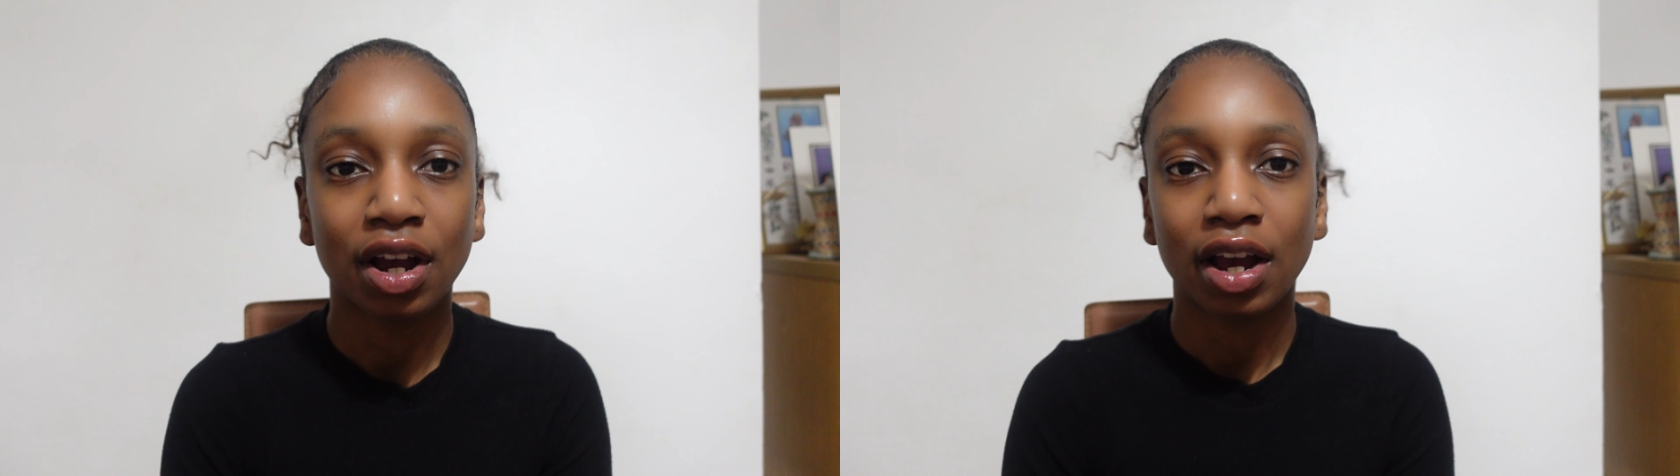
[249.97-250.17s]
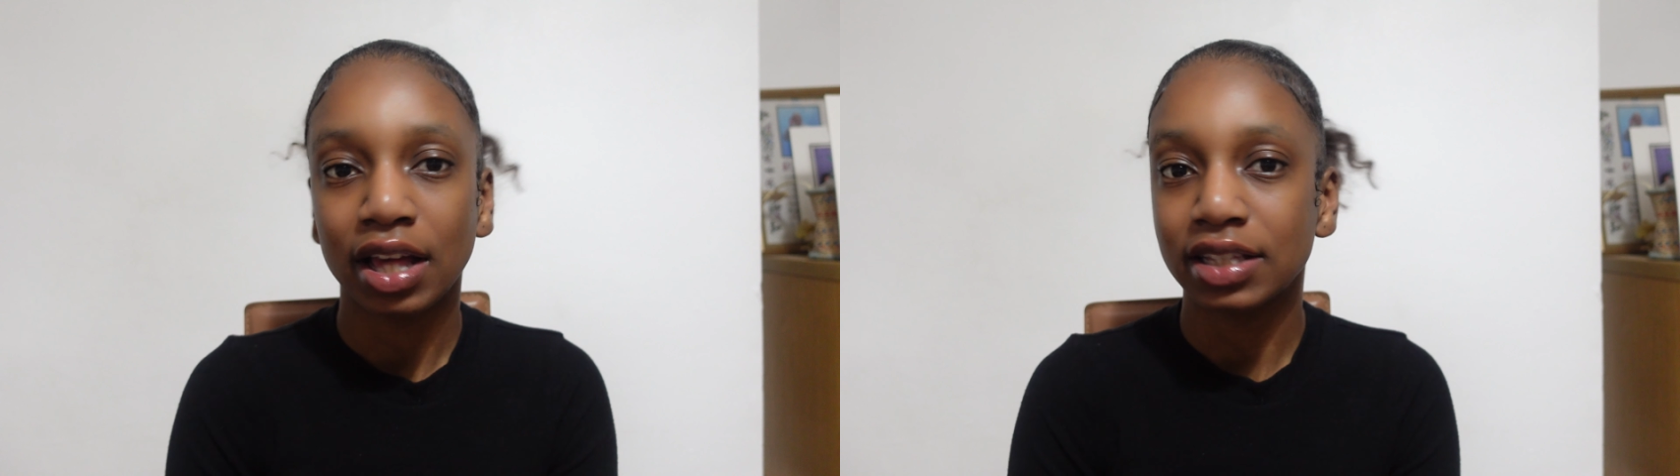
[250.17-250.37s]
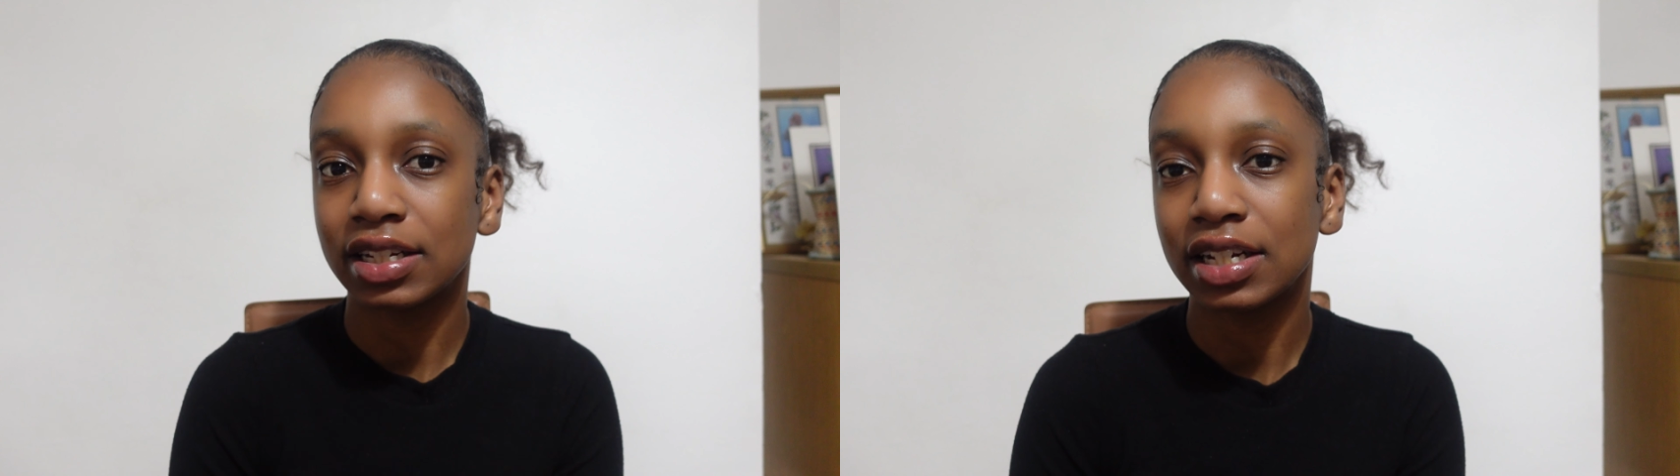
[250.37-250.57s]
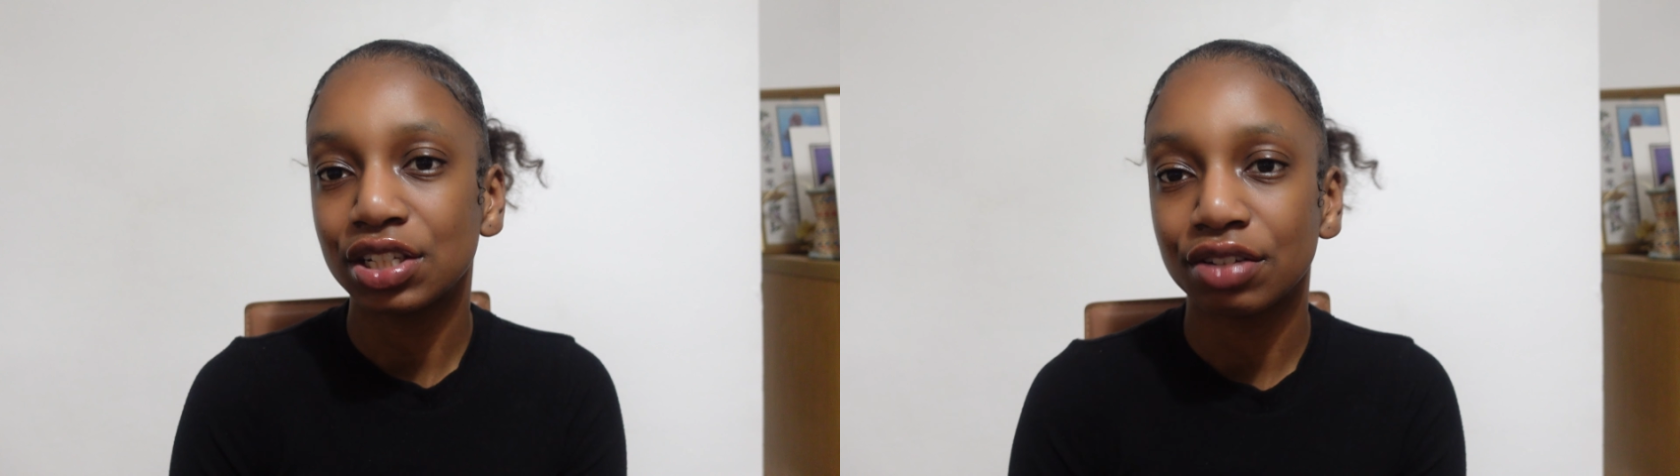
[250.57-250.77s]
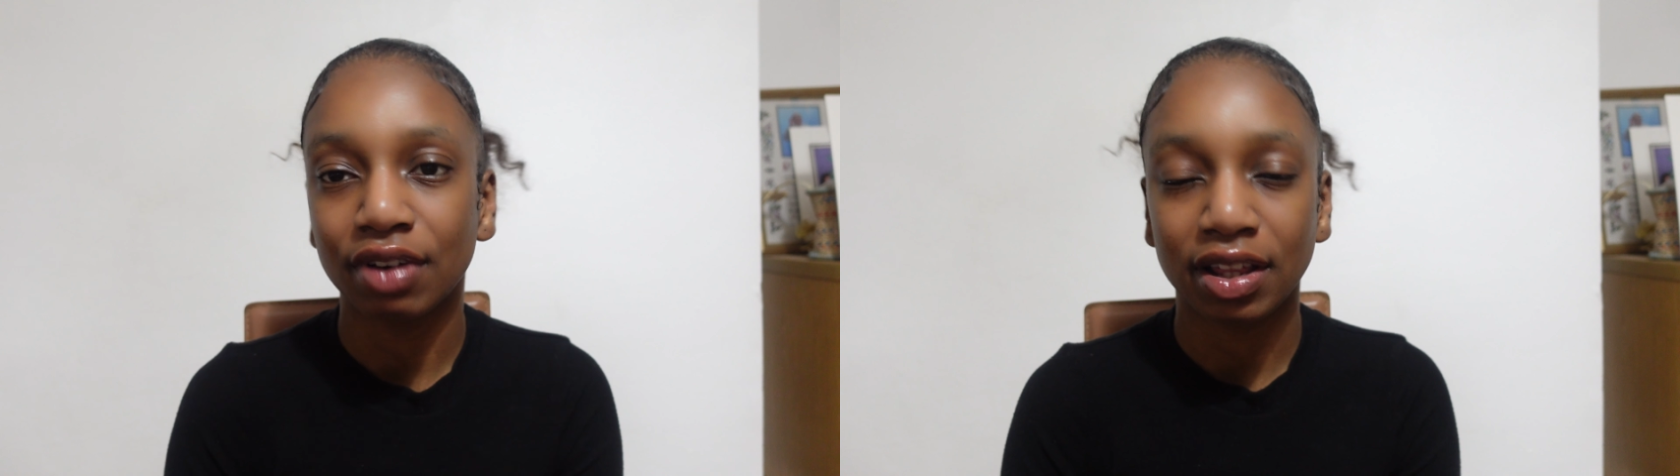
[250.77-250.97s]
It's an
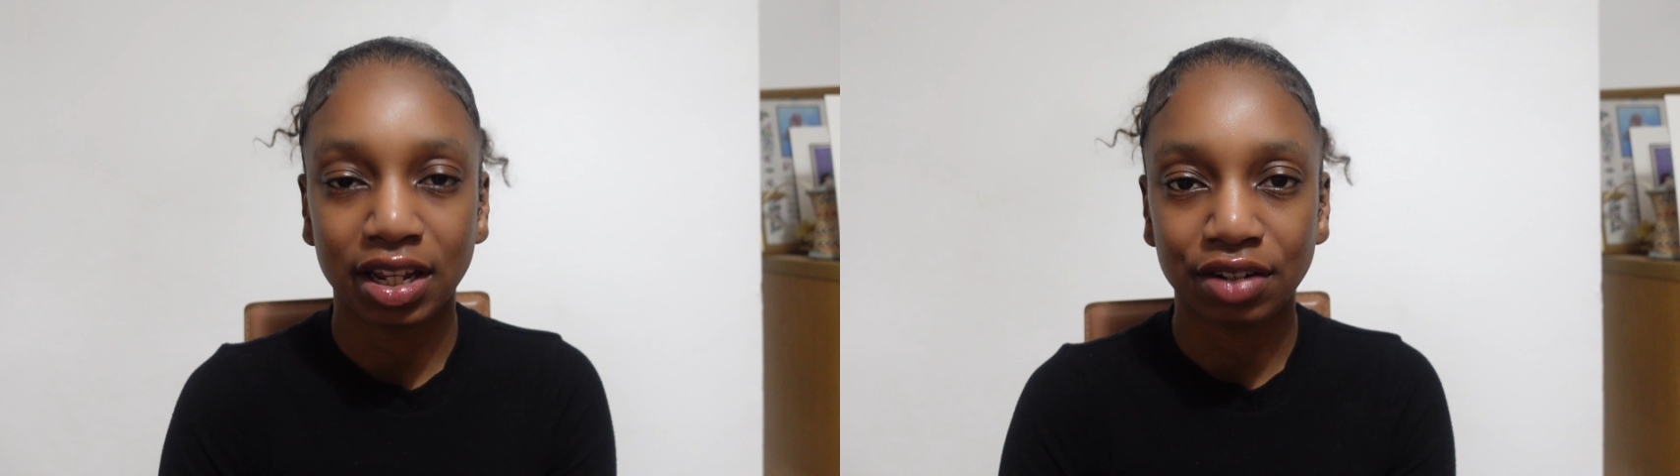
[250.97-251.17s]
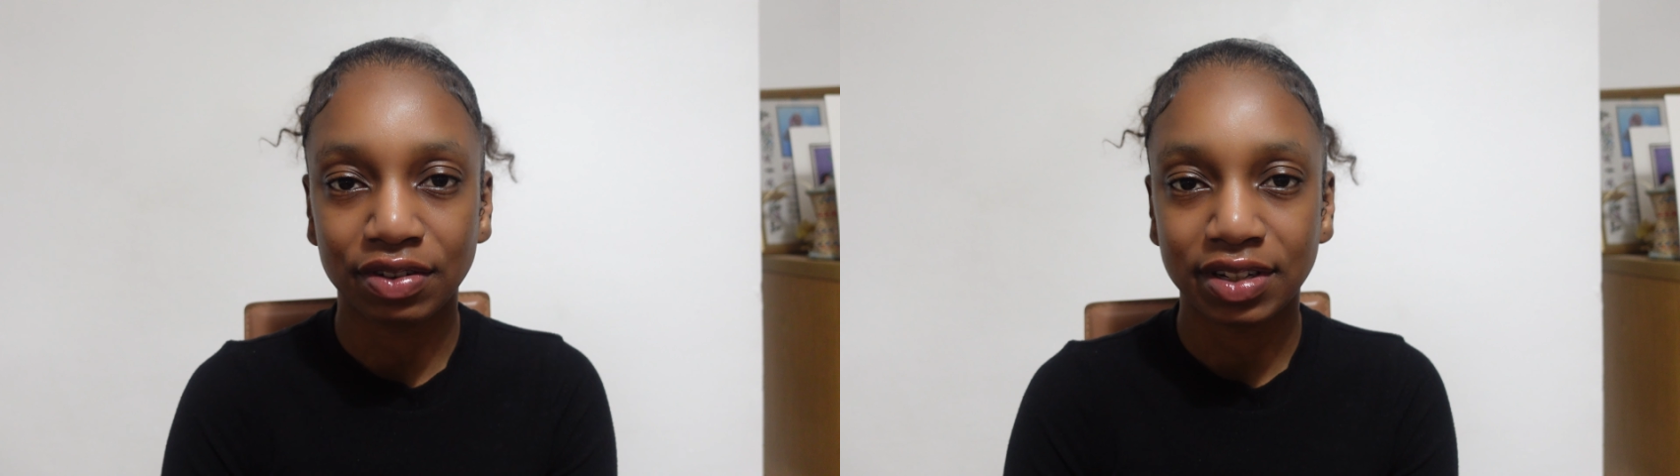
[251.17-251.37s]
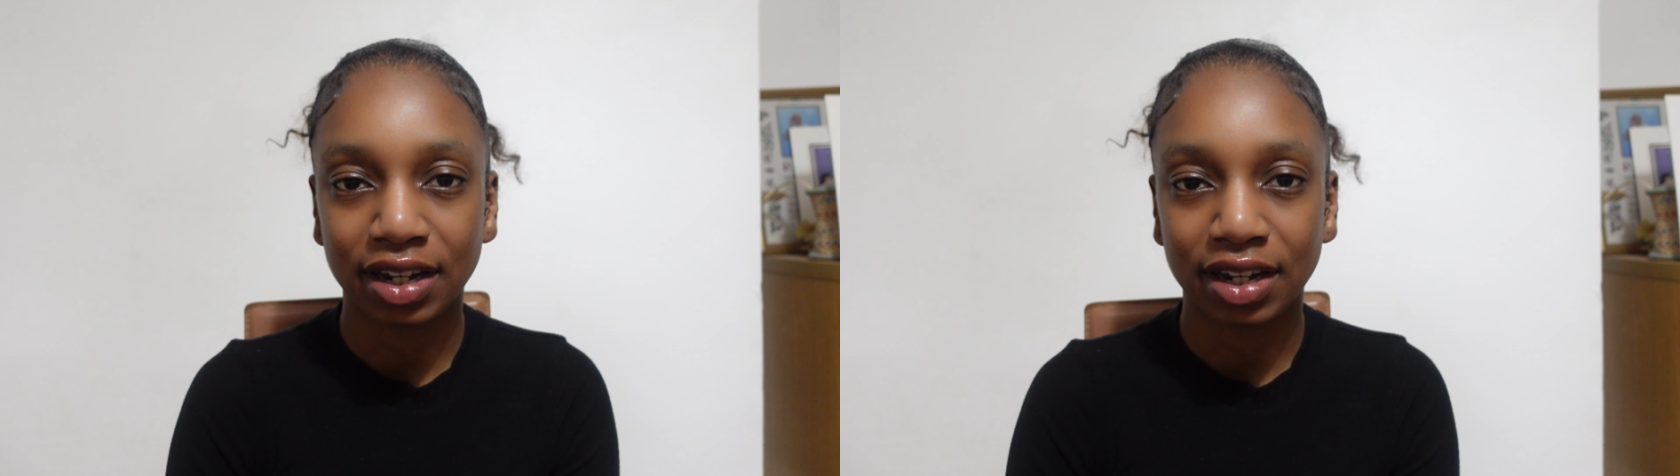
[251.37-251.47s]
interview at the end of the day.